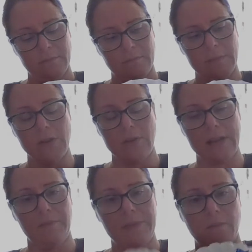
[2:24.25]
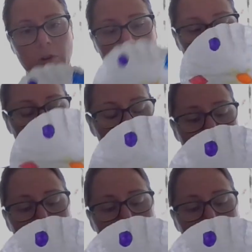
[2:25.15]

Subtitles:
know, and help them work on their colors